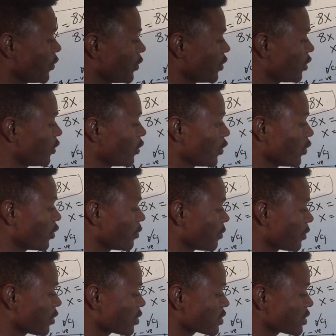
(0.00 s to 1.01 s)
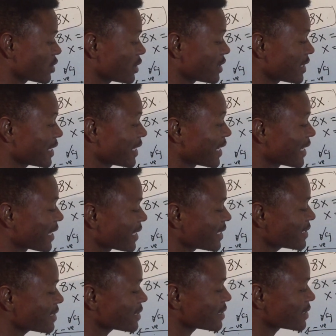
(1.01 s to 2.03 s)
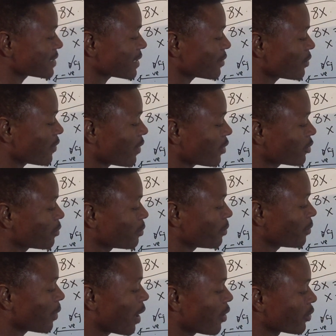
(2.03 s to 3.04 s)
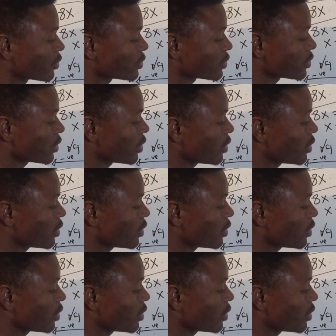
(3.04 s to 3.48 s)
We don't know because it increases without bound.